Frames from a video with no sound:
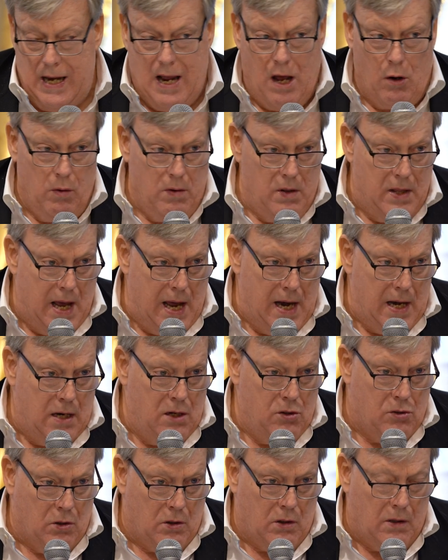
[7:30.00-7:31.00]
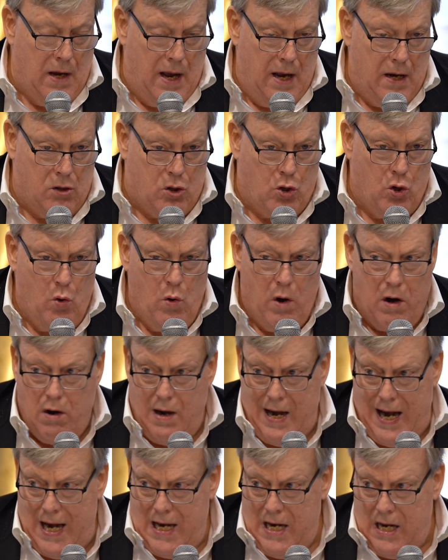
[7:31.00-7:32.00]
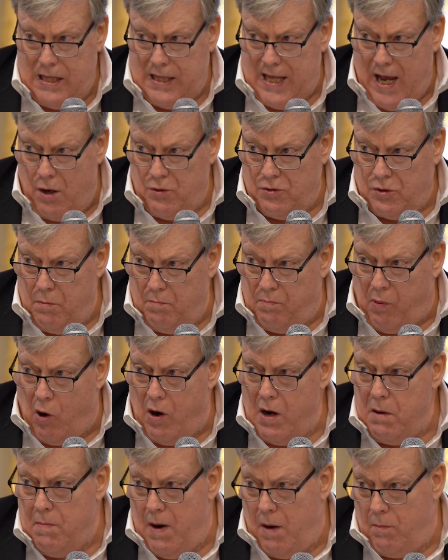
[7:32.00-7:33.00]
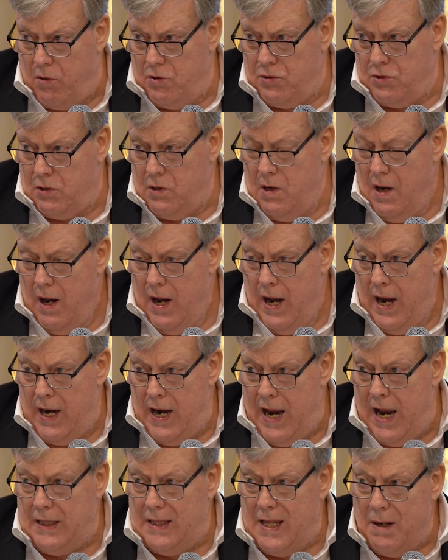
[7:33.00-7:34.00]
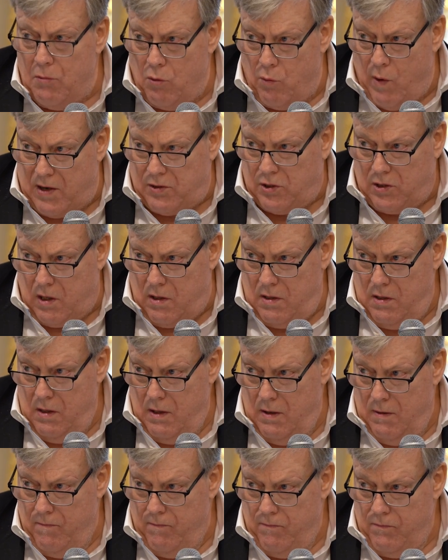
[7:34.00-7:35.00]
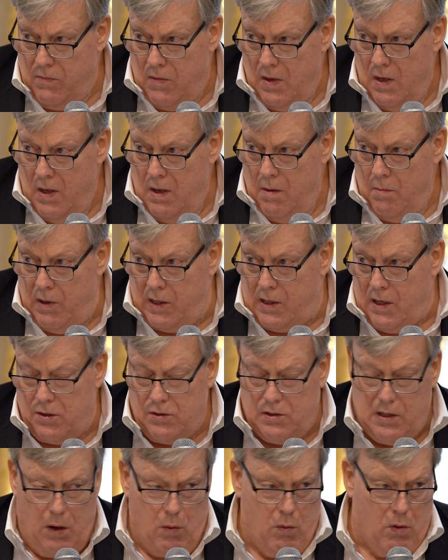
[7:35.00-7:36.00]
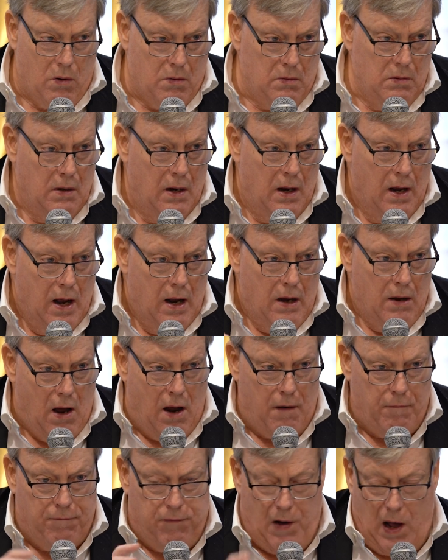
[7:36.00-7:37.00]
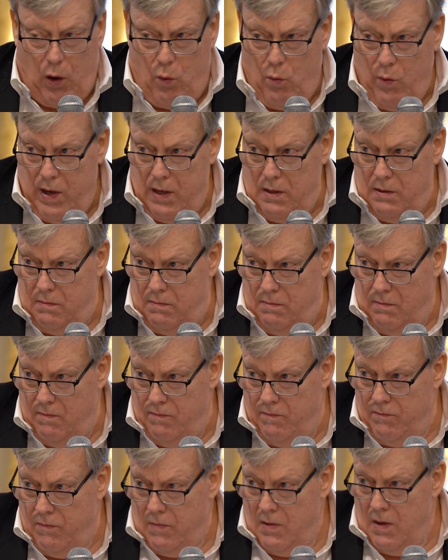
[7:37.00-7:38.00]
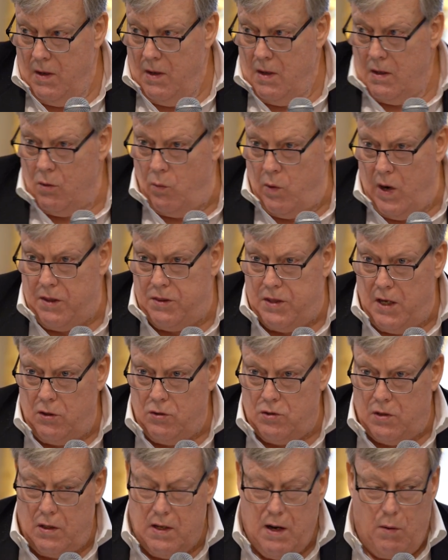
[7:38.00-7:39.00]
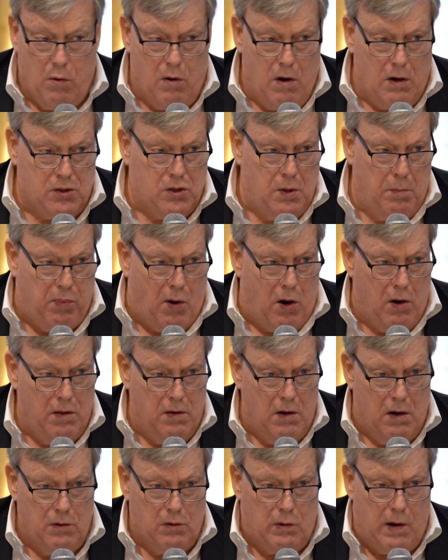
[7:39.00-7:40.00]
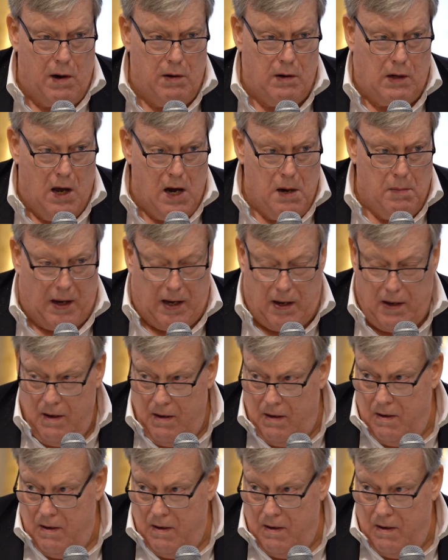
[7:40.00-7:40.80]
not only that, he took 280,000 party members and had them arrested because they were not following the way they were actually part of the underground economy.